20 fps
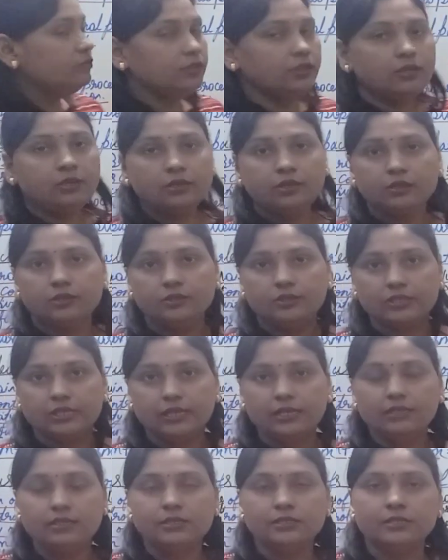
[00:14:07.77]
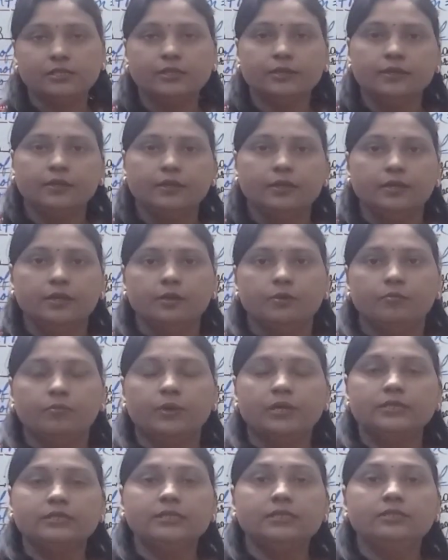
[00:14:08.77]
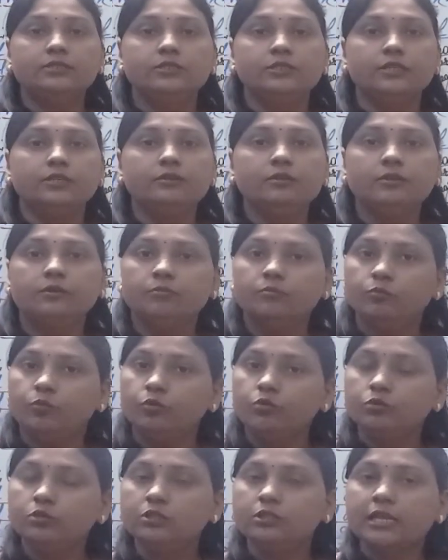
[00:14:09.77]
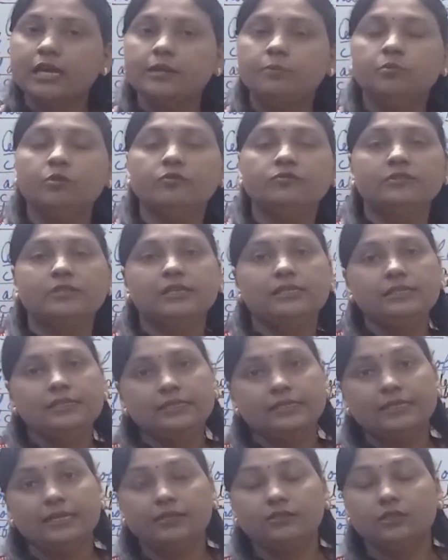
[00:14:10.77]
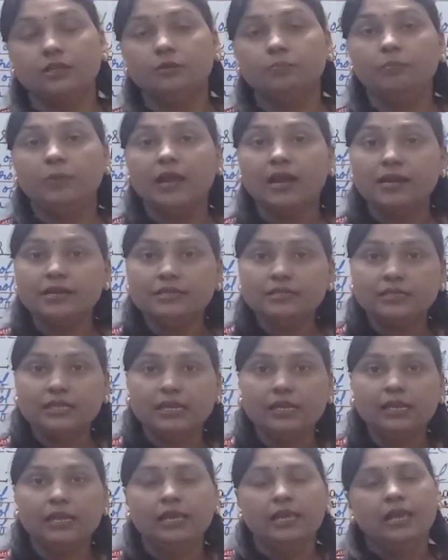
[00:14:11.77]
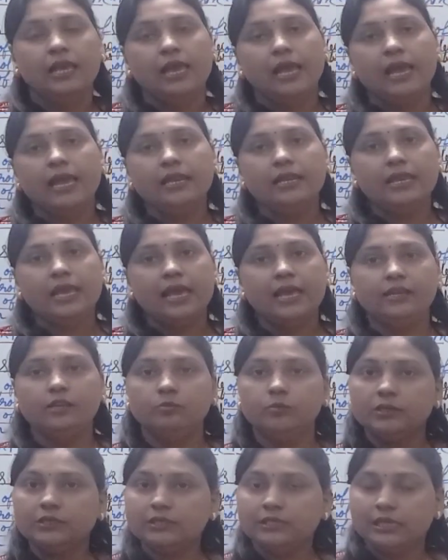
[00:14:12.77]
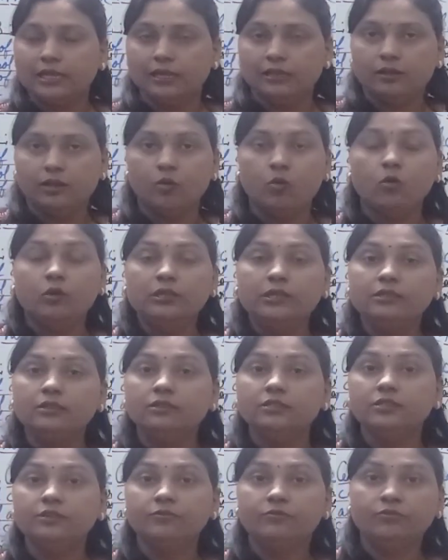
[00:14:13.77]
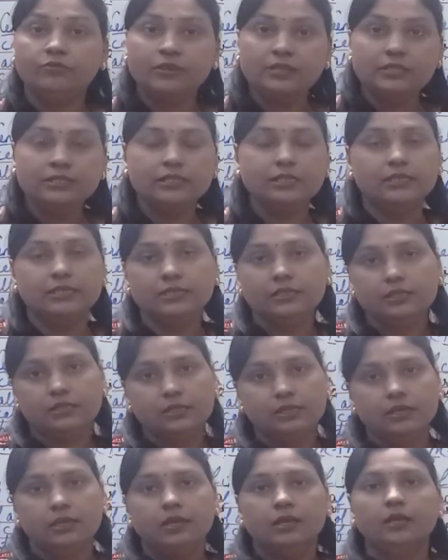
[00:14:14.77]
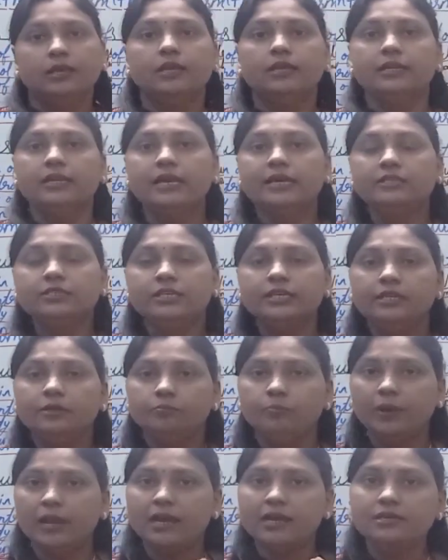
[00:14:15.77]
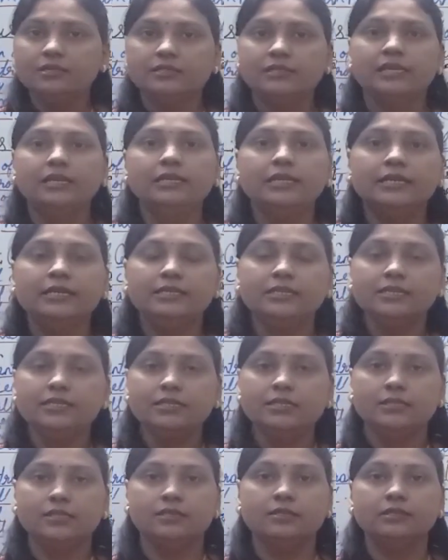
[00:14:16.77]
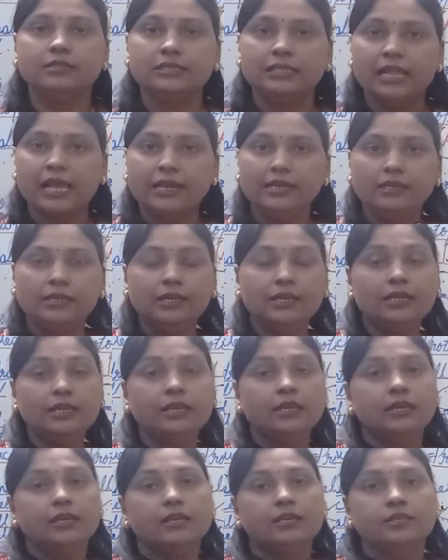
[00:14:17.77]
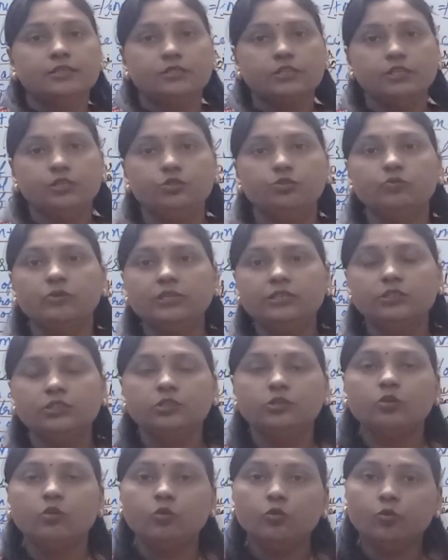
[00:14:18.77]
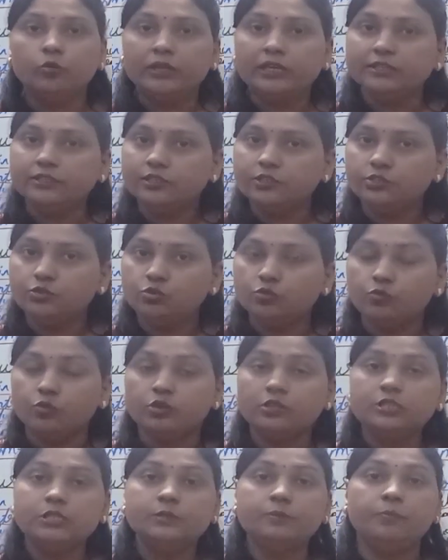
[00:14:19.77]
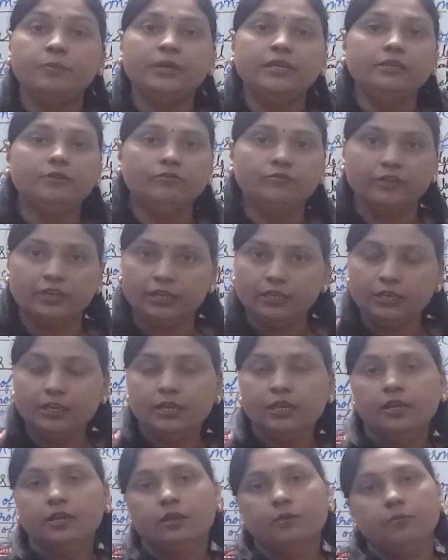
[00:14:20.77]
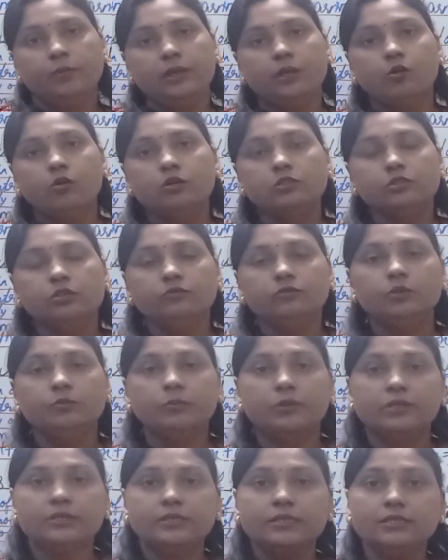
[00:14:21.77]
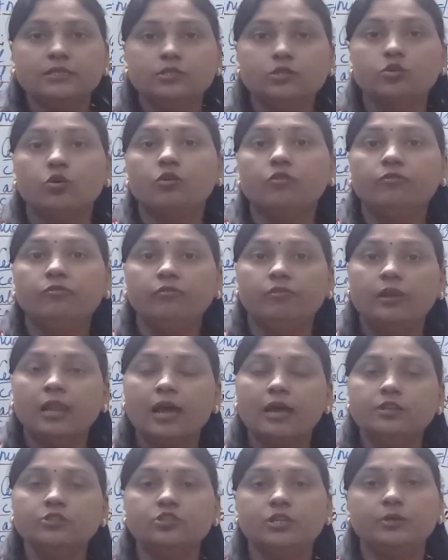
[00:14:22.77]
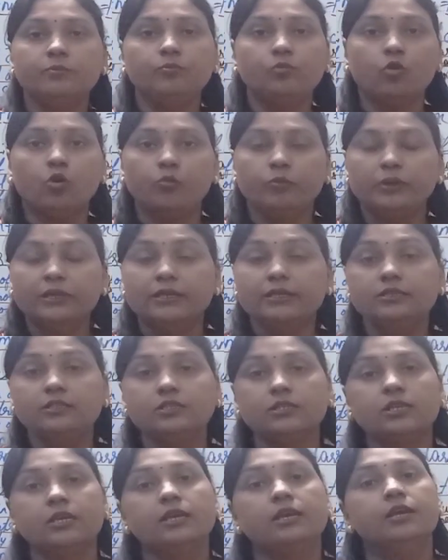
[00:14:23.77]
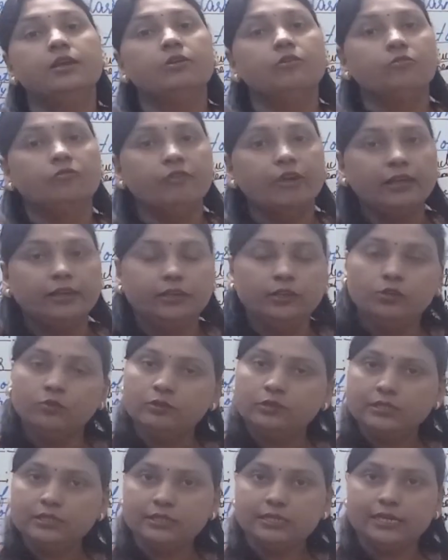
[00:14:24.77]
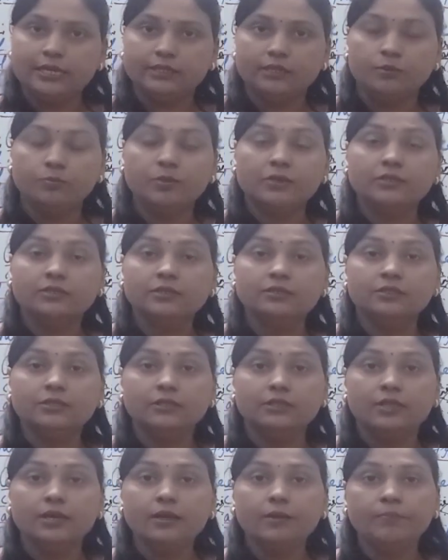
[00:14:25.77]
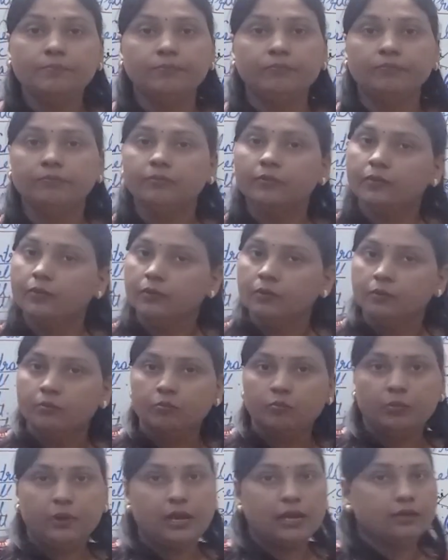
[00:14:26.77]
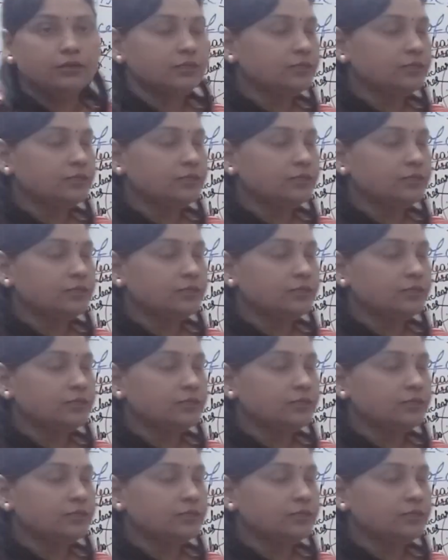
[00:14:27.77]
the cells, present in both type of cells, that are plant cell and animal cell. Only the difference is that in plant cell it is slightly situated or located towards periphery because of the presence of large and prominent vacuoles that are present in the plant